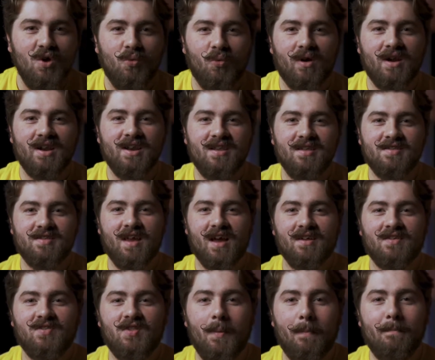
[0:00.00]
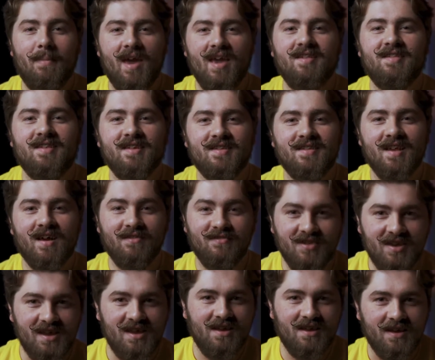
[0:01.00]
we're going to discuss the basics
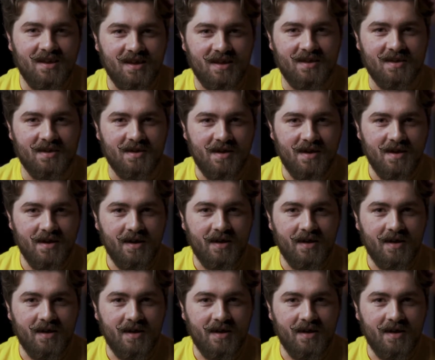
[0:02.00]
of D&D.